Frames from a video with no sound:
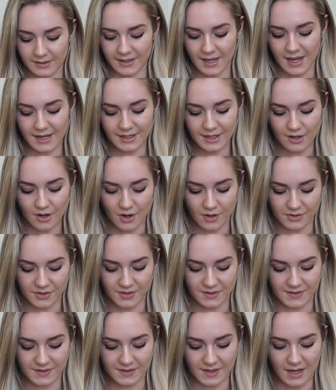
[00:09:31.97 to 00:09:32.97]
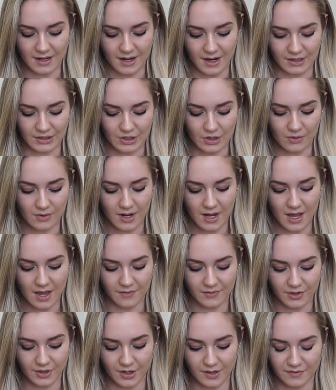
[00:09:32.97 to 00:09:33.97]
Katie also said, I don't
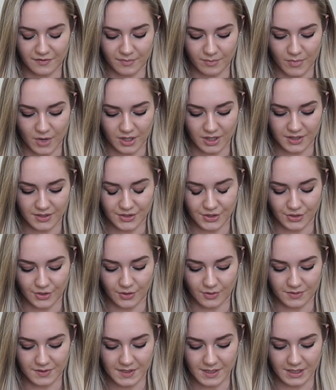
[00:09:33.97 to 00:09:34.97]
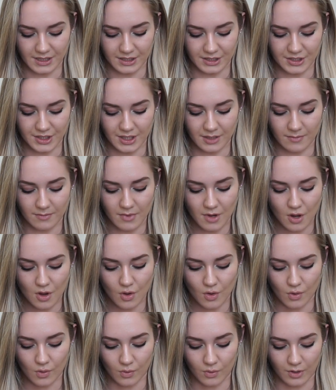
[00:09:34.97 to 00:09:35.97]
have enough money to go to the gym
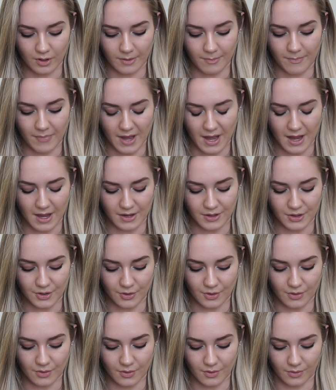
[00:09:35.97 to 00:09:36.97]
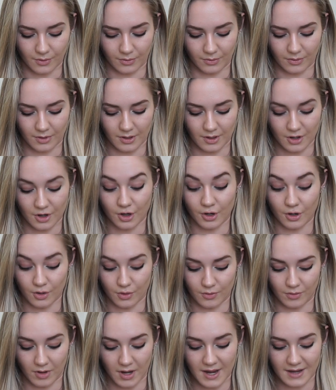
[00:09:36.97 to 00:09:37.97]
or buy her
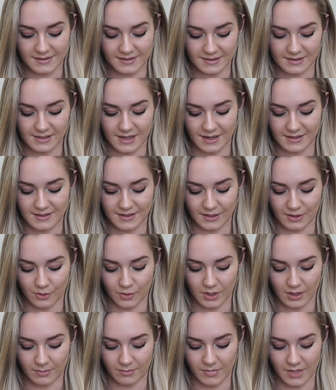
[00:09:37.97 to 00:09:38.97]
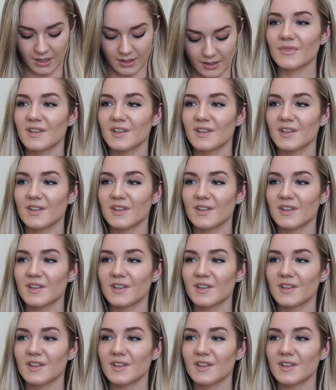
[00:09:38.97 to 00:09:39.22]
own exercise equipment.